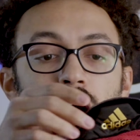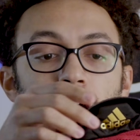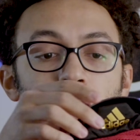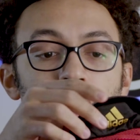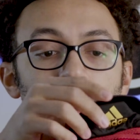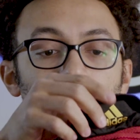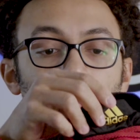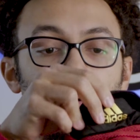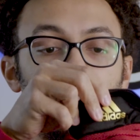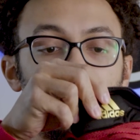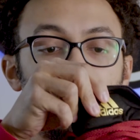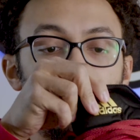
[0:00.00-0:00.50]

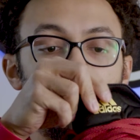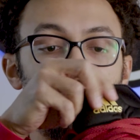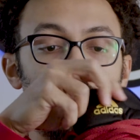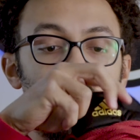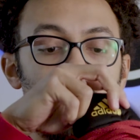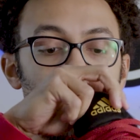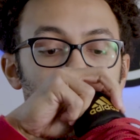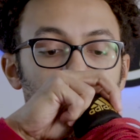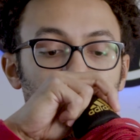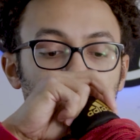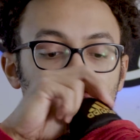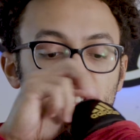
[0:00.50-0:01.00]
And then you
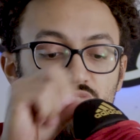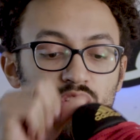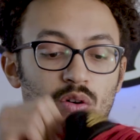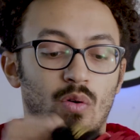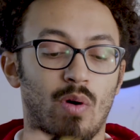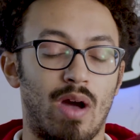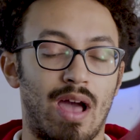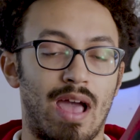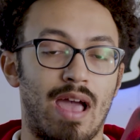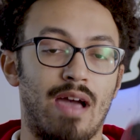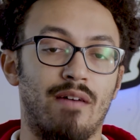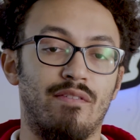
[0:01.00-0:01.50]
also
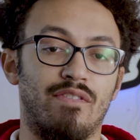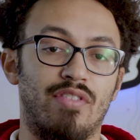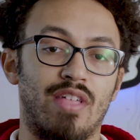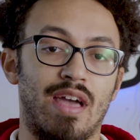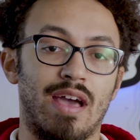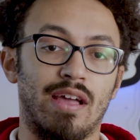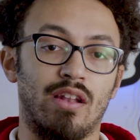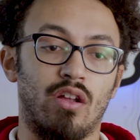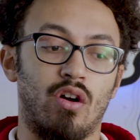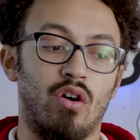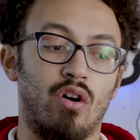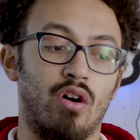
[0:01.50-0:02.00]
have
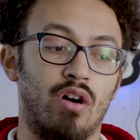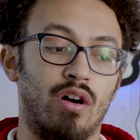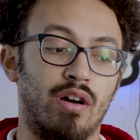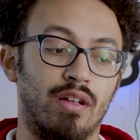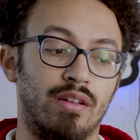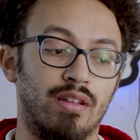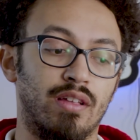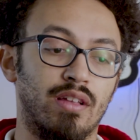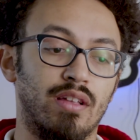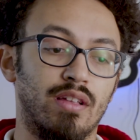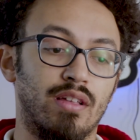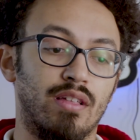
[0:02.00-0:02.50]
that
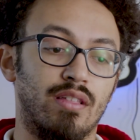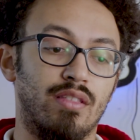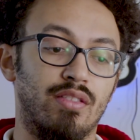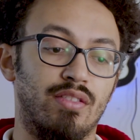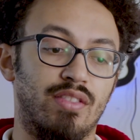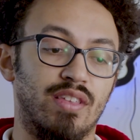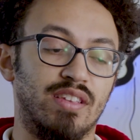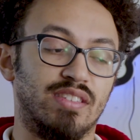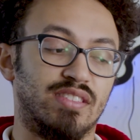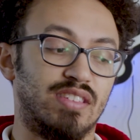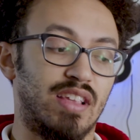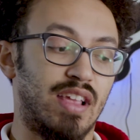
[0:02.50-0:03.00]
on
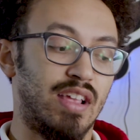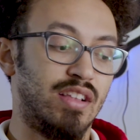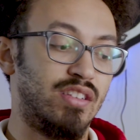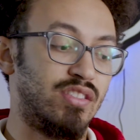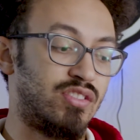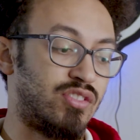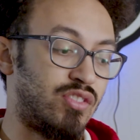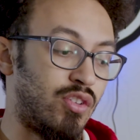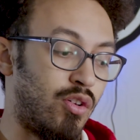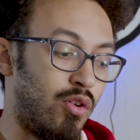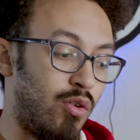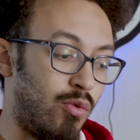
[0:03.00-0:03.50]
this
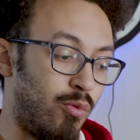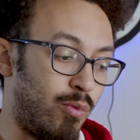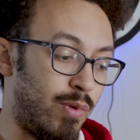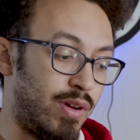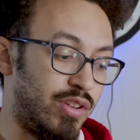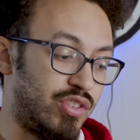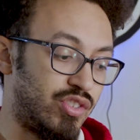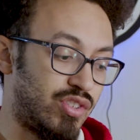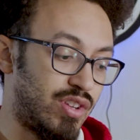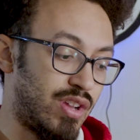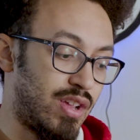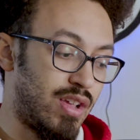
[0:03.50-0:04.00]
insole,
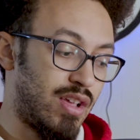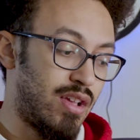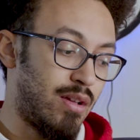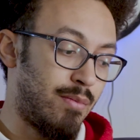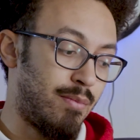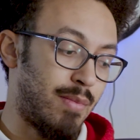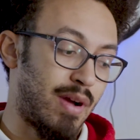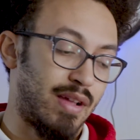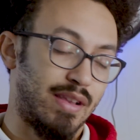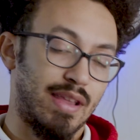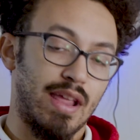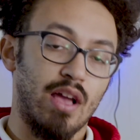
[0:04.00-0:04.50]
which
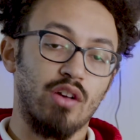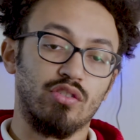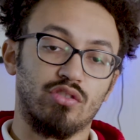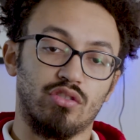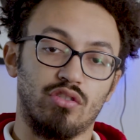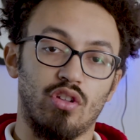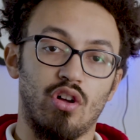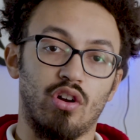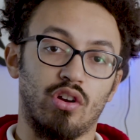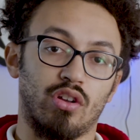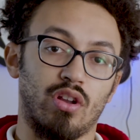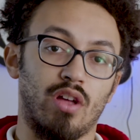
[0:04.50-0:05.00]
my nails are
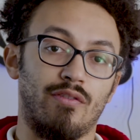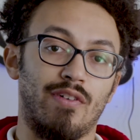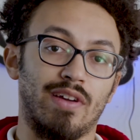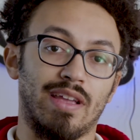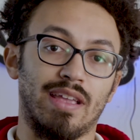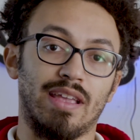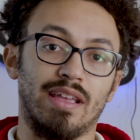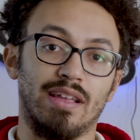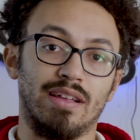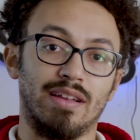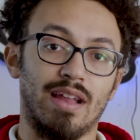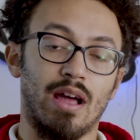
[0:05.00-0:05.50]
long enough I
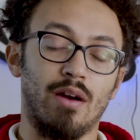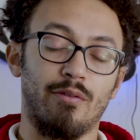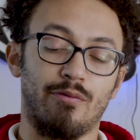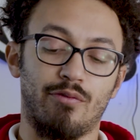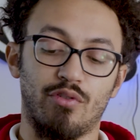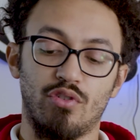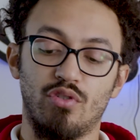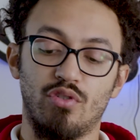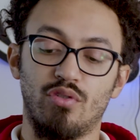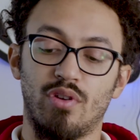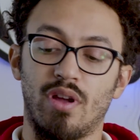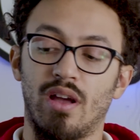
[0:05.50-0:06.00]
can get it out
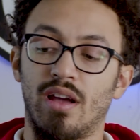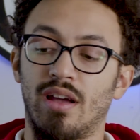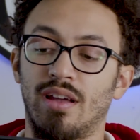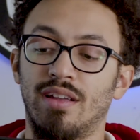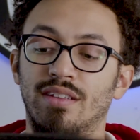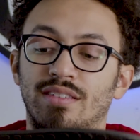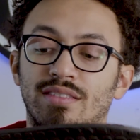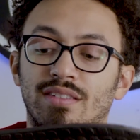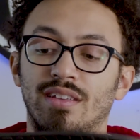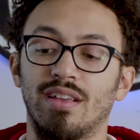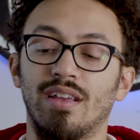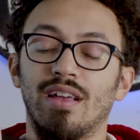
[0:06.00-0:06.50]
for you
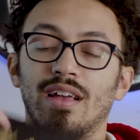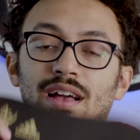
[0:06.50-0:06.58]
guys.